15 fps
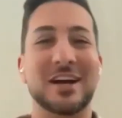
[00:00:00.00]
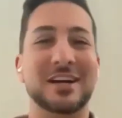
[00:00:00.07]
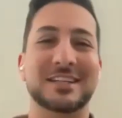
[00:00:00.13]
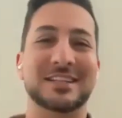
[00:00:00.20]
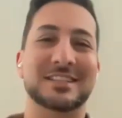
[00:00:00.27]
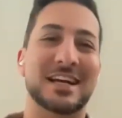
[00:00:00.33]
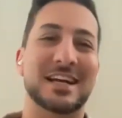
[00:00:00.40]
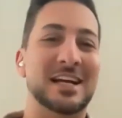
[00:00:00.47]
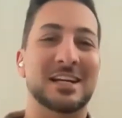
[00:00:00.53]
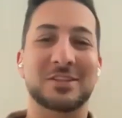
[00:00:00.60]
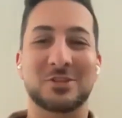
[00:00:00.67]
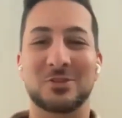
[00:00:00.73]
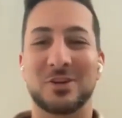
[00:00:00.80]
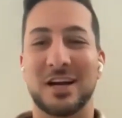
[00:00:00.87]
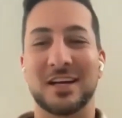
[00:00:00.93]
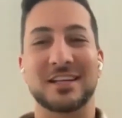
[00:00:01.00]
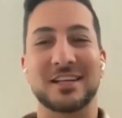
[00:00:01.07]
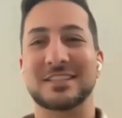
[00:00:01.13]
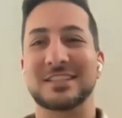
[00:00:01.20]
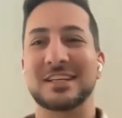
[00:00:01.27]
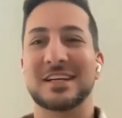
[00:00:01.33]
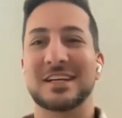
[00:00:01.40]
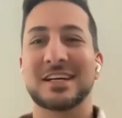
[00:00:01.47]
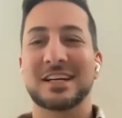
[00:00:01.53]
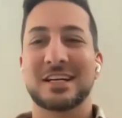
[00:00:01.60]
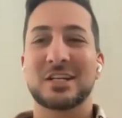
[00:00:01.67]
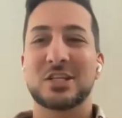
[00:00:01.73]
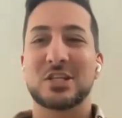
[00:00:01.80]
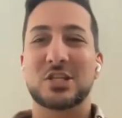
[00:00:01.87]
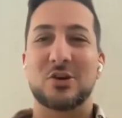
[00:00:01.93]
try this.
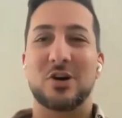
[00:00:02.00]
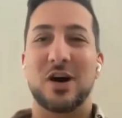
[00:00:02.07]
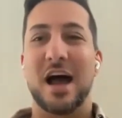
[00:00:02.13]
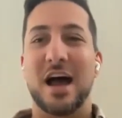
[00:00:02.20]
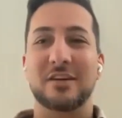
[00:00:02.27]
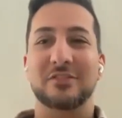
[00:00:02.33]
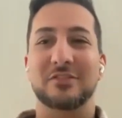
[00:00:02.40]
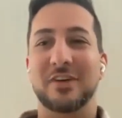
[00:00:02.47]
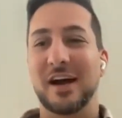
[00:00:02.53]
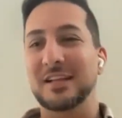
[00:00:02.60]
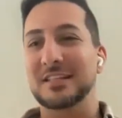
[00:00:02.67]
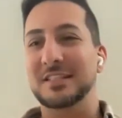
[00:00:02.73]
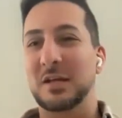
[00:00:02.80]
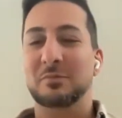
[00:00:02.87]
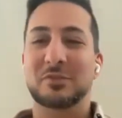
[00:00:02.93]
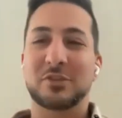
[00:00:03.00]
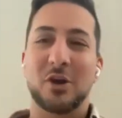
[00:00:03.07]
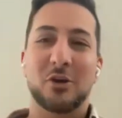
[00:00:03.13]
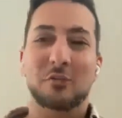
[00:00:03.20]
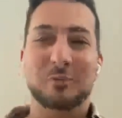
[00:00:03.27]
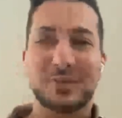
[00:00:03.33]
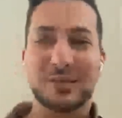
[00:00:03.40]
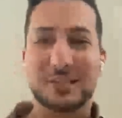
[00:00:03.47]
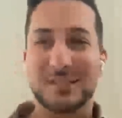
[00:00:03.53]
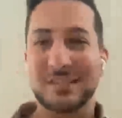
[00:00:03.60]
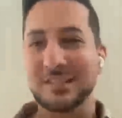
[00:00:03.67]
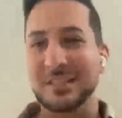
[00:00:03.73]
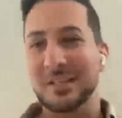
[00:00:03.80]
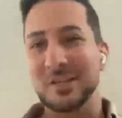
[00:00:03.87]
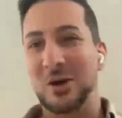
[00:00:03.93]
So I find some
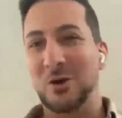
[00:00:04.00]
therapist,